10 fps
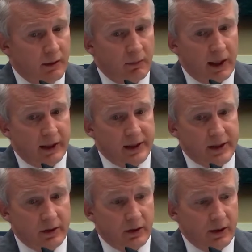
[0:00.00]
My
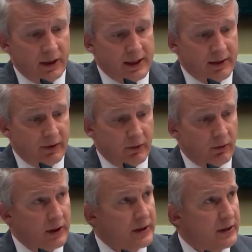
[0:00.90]
concern is if we
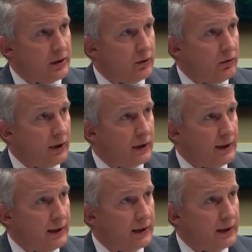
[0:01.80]
rush too
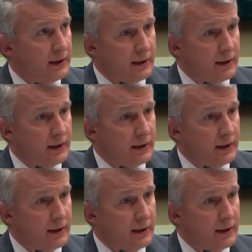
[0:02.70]
quickly